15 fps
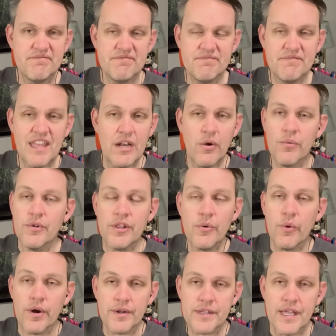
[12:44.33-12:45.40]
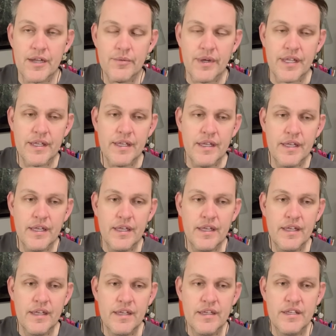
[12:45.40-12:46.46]
They don't really work that way.
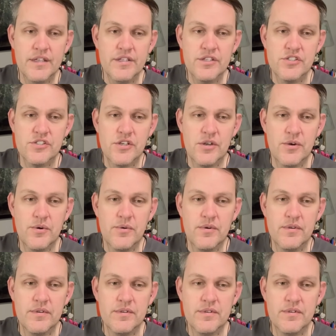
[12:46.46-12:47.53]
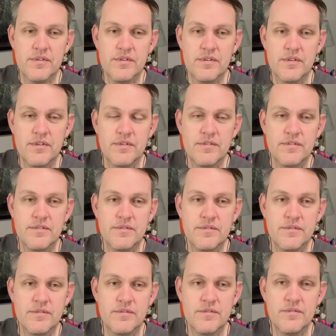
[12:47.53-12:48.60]
So,
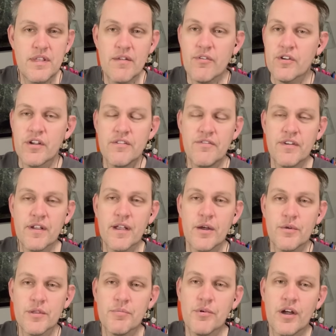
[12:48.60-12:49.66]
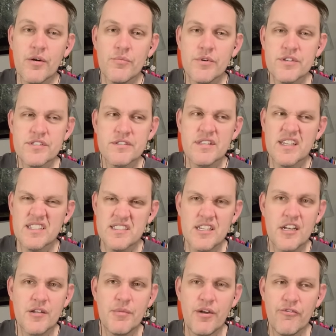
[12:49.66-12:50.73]
never could figure out what the problem was. And like I
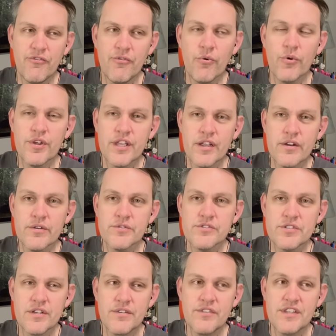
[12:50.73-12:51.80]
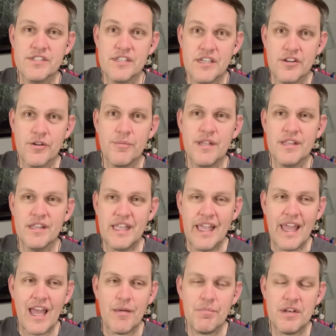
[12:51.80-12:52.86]
said, about four years of this intermittently
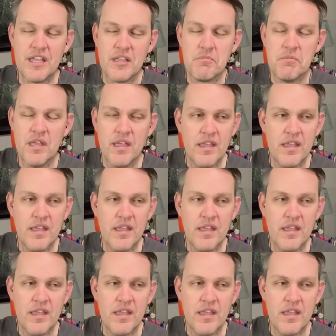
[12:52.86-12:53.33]
happening